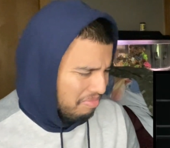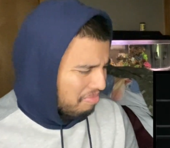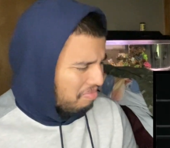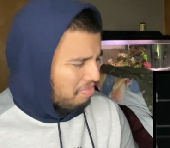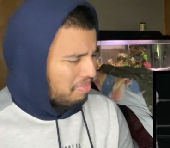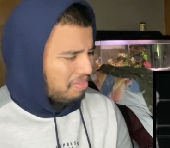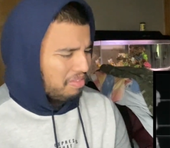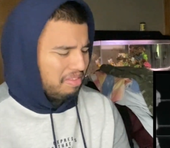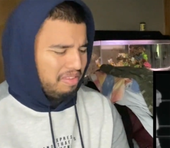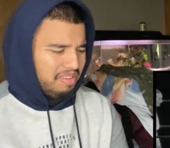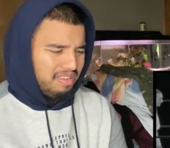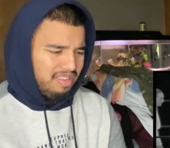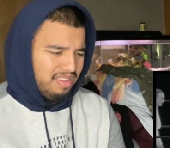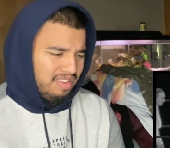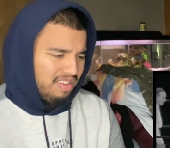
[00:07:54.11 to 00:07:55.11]

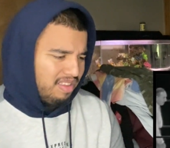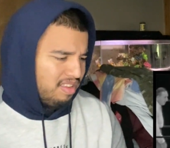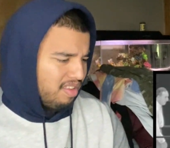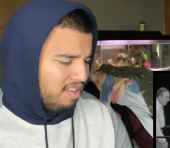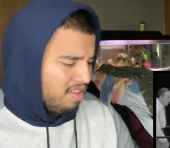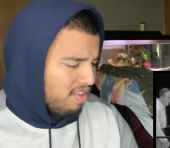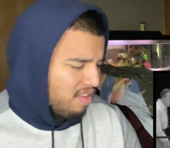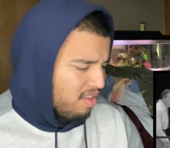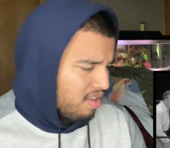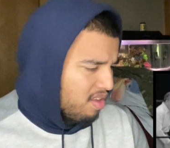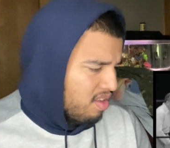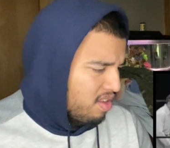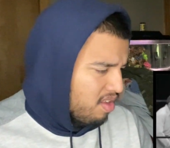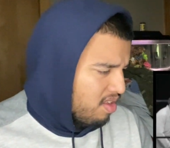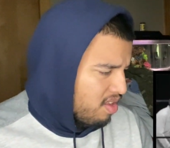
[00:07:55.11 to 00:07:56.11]

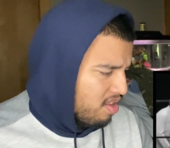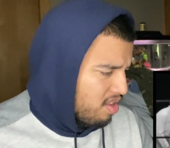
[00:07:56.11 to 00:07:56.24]
(silence)